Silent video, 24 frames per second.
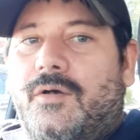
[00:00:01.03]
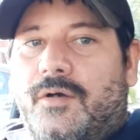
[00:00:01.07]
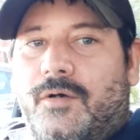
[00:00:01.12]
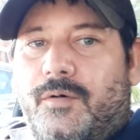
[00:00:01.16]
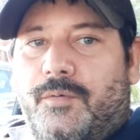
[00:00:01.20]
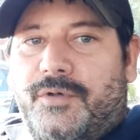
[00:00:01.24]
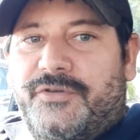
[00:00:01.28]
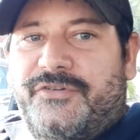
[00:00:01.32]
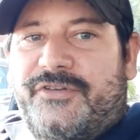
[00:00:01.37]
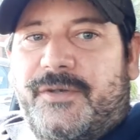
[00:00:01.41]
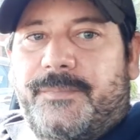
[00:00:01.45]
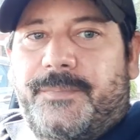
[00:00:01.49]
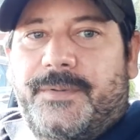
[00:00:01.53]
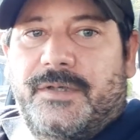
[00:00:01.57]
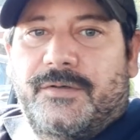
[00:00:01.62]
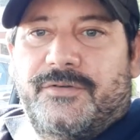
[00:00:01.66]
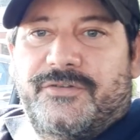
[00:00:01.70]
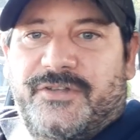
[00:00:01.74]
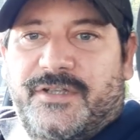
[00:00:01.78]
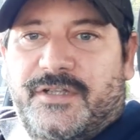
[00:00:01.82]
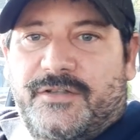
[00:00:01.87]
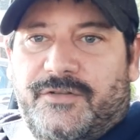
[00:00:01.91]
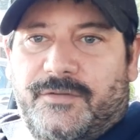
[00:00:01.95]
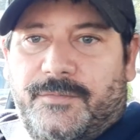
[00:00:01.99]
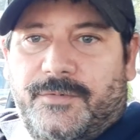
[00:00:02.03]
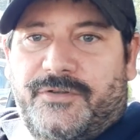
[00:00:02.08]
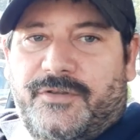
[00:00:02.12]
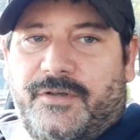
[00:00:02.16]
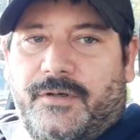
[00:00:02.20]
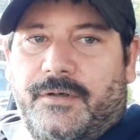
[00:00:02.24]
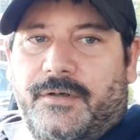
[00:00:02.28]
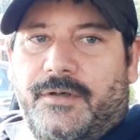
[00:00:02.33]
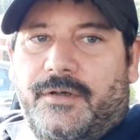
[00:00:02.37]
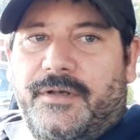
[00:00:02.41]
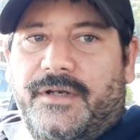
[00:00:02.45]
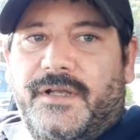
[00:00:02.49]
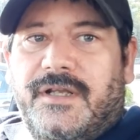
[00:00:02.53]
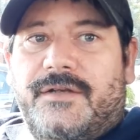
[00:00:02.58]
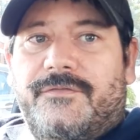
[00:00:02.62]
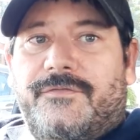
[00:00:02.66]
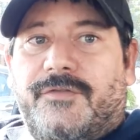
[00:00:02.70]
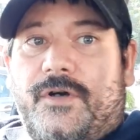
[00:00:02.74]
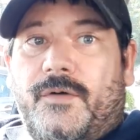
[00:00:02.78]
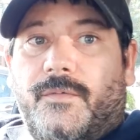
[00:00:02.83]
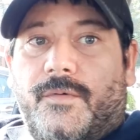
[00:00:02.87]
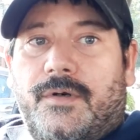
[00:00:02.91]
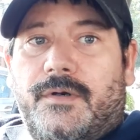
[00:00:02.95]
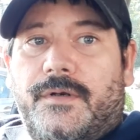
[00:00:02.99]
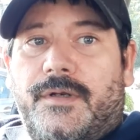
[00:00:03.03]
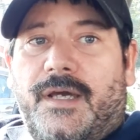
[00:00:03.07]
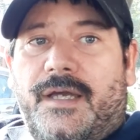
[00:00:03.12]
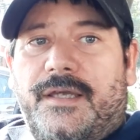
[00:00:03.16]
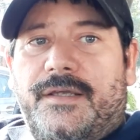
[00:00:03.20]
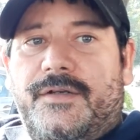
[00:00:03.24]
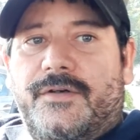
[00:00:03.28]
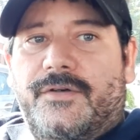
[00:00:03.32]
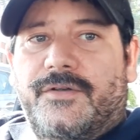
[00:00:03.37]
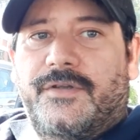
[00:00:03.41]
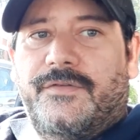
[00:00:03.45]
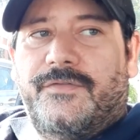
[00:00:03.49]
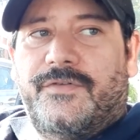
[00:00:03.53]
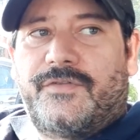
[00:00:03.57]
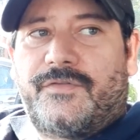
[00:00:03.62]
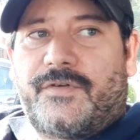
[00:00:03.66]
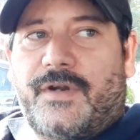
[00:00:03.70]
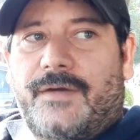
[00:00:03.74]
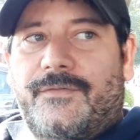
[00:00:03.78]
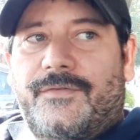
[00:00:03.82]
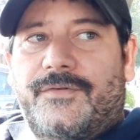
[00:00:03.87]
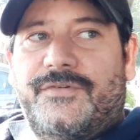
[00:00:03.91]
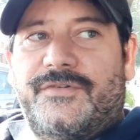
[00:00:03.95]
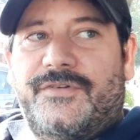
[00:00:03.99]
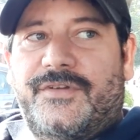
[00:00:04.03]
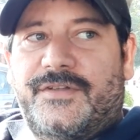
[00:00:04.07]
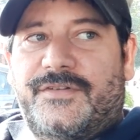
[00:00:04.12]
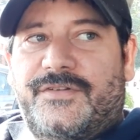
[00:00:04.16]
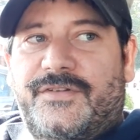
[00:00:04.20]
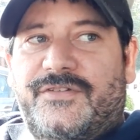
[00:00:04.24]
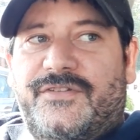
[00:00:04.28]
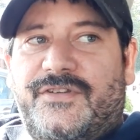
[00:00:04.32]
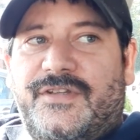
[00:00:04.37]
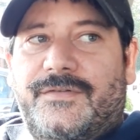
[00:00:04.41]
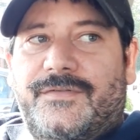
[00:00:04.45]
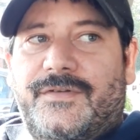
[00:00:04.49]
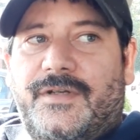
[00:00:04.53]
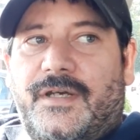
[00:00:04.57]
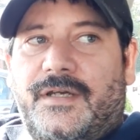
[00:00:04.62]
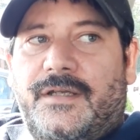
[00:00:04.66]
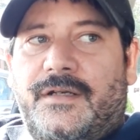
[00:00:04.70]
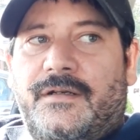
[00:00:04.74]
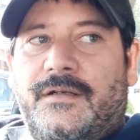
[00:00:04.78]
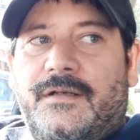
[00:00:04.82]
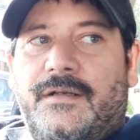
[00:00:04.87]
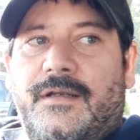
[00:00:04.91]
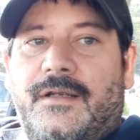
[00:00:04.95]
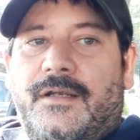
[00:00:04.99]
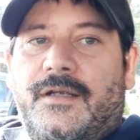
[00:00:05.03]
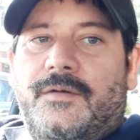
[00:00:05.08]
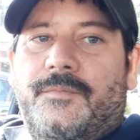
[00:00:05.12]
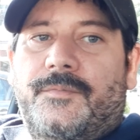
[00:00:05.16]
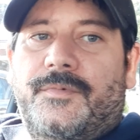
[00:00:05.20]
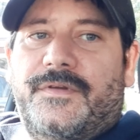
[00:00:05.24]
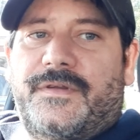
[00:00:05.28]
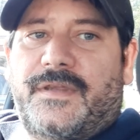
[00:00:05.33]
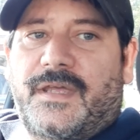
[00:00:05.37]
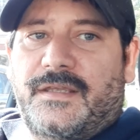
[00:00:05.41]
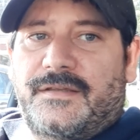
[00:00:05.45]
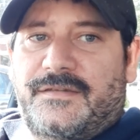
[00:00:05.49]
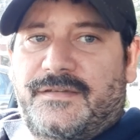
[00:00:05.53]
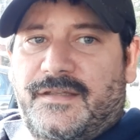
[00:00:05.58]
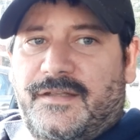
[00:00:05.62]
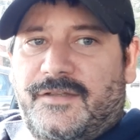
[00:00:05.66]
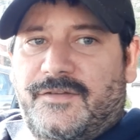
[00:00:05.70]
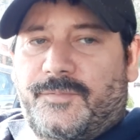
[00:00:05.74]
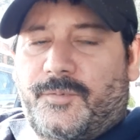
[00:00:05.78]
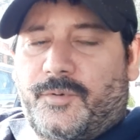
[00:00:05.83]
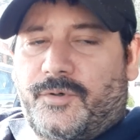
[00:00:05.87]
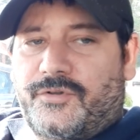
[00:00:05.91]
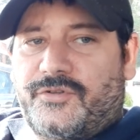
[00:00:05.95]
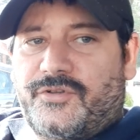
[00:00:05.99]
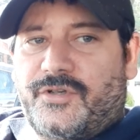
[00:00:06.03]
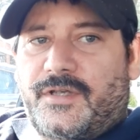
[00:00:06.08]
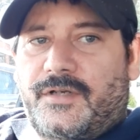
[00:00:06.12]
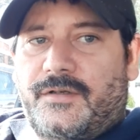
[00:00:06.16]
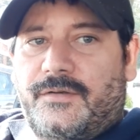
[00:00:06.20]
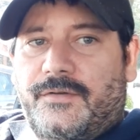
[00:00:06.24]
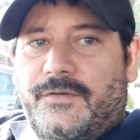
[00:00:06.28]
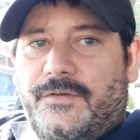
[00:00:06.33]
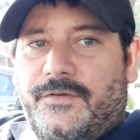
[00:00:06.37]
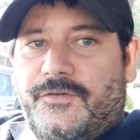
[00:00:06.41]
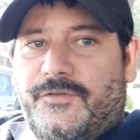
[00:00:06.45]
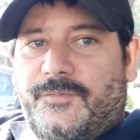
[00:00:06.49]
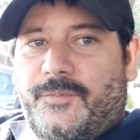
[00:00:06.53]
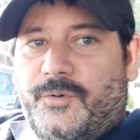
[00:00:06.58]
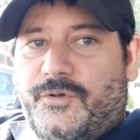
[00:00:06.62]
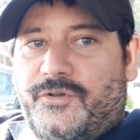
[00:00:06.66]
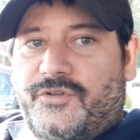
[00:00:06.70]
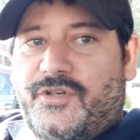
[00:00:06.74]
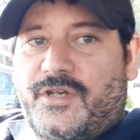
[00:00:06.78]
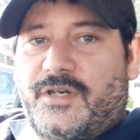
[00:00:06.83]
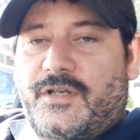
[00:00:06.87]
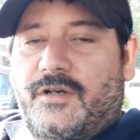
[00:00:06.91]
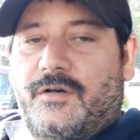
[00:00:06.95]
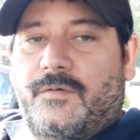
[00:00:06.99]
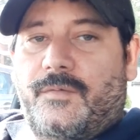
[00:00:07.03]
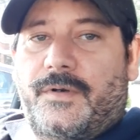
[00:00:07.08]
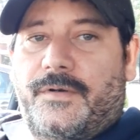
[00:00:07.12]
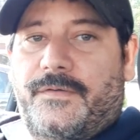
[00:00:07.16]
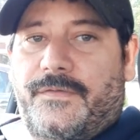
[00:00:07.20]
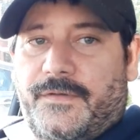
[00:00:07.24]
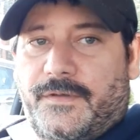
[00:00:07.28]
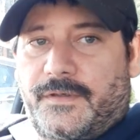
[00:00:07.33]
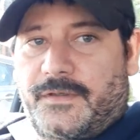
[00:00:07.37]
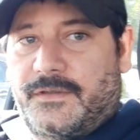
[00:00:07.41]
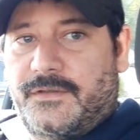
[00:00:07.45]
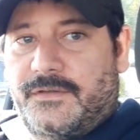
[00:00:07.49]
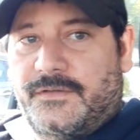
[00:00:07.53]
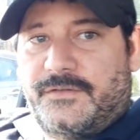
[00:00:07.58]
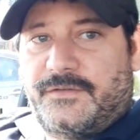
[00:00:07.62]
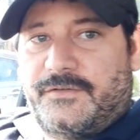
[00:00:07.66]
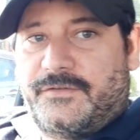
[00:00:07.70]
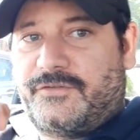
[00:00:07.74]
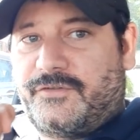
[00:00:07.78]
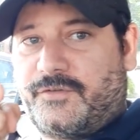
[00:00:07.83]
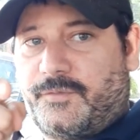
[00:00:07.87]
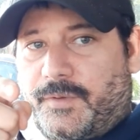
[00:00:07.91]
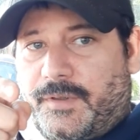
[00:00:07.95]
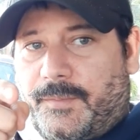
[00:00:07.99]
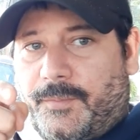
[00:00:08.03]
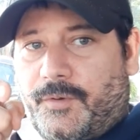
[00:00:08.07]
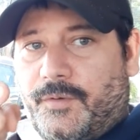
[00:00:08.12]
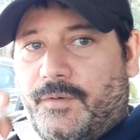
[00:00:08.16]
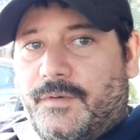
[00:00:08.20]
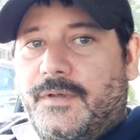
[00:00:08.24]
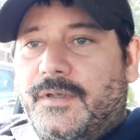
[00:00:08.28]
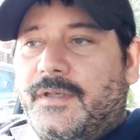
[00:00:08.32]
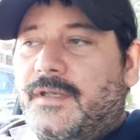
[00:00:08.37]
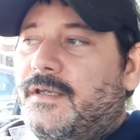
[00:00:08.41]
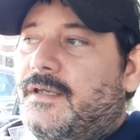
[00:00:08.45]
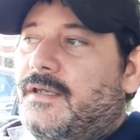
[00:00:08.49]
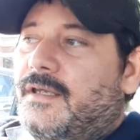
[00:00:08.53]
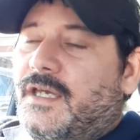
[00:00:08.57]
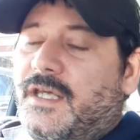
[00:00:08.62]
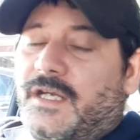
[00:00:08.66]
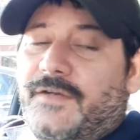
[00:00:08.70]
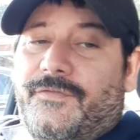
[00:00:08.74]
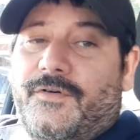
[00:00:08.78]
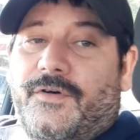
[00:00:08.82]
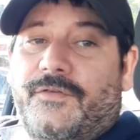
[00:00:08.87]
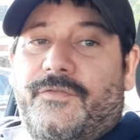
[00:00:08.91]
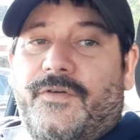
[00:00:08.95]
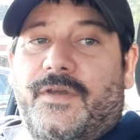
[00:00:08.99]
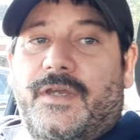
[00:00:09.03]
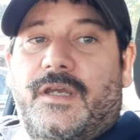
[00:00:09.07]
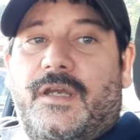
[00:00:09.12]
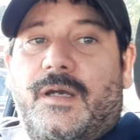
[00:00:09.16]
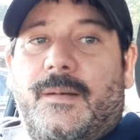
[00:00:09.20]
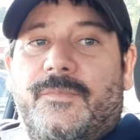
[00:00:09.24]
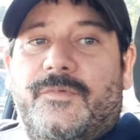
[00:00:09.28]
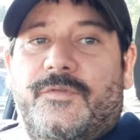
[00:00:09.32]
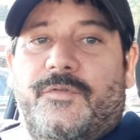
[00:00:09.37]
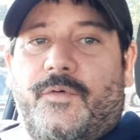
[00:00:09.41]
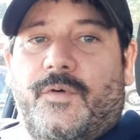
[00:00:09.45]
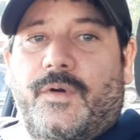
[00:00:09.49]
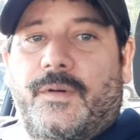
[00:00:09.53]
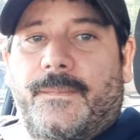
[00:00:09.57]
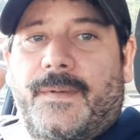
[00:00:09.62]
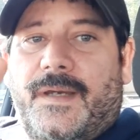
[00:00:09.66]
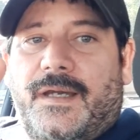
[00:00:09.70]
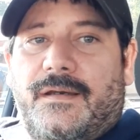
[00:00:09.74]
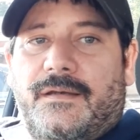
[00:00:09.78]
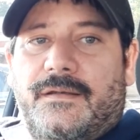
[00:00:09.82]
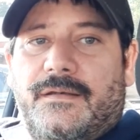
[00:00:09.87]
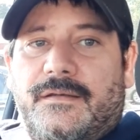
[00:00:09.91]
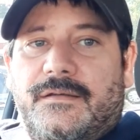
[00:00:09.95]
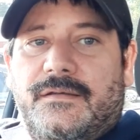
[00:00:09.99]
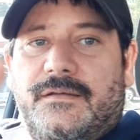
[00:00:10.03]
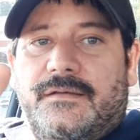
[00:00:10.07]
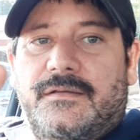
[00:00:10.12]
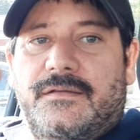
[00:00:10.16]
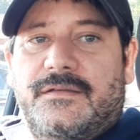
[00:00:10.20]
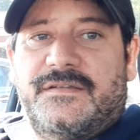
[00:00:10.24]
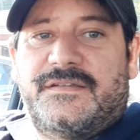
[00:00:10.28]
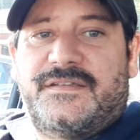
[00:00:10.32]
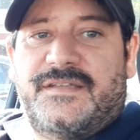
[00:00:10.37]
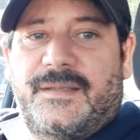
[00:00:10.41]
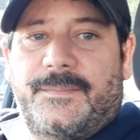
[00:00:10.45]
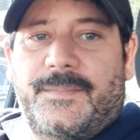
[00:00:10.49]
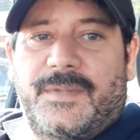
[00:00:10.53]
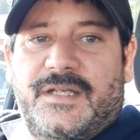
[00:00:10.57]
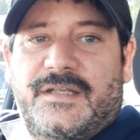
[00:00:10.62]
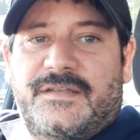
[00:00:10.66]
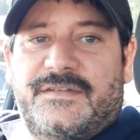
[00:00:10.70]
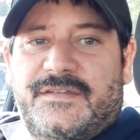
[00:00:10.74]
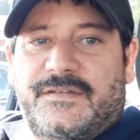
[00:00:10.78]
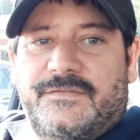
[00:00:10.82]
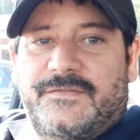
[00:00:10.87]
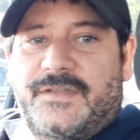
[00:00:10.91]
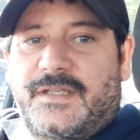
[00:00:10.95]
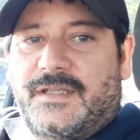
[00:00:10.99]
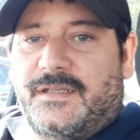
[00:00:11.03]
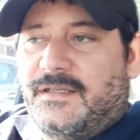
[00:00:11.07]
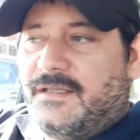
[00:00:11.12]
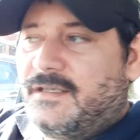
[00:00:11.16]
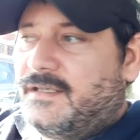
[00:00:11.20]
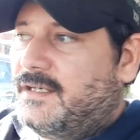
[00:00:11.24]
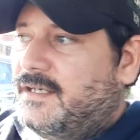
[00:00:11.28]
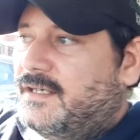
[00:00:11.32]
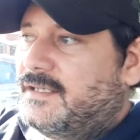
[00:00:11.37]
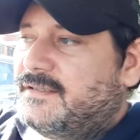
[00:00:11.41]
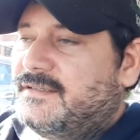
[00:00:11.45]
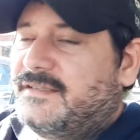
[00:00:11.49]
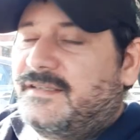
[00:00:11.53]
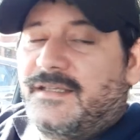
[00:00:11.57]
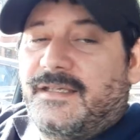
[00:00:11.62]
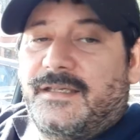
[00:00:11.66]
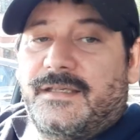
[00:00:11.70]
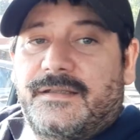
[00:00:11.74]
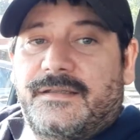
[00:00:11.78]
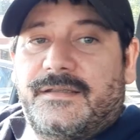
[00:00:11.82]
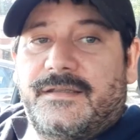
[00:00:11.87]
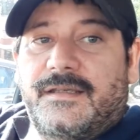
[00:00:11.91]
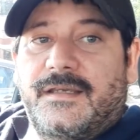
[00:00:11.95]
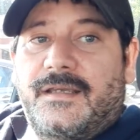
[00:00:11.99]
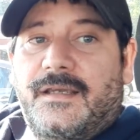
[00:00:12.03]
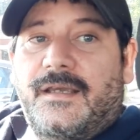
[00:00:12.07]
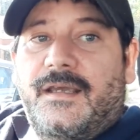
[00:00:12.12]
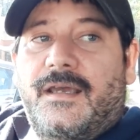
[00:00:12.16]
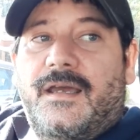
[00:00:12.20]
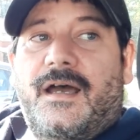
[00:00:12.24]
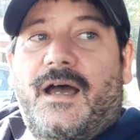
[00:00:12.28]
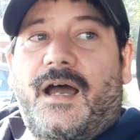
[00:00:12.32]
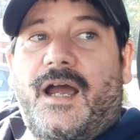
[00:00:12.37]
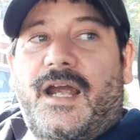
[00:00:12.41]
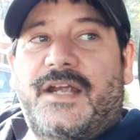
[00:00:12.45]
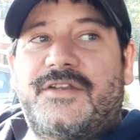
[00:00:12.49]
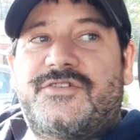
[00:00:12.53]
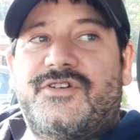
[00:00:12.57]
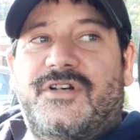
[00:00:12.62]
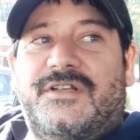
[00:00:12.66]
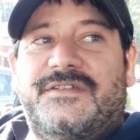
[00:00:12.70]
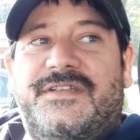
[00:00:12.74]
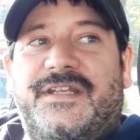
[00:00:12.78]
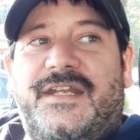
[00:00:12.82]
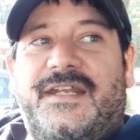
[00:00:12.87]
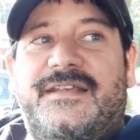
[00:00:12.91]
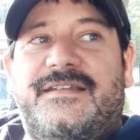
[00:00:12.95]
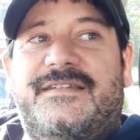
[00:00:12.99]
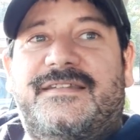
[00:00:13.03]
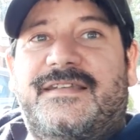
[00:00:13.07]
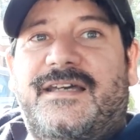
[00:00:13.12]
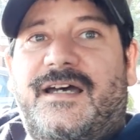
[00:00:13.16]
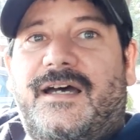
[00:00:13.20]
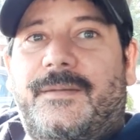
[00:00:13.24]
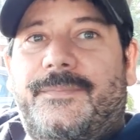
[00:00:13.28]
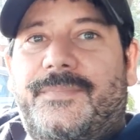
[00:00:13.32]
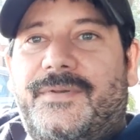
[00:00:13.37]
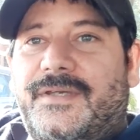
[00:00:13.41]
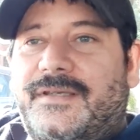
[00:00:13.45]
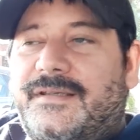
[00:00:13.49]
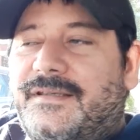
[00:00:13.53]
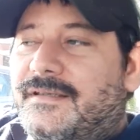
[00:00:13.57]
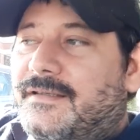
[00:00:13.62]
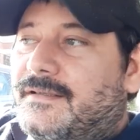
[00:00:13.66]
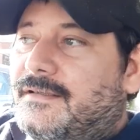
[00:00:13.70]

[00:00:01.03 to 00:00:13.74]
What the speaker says: What's up, Eagles Nation? What's going on, NFL world? How you doing, Division Rivals? This is Steven Heider with Gate City Sports Channel, the sports channel where the cerebral NFL fan comes for about 10 minutes of daily content. All right, y'all, today's topic.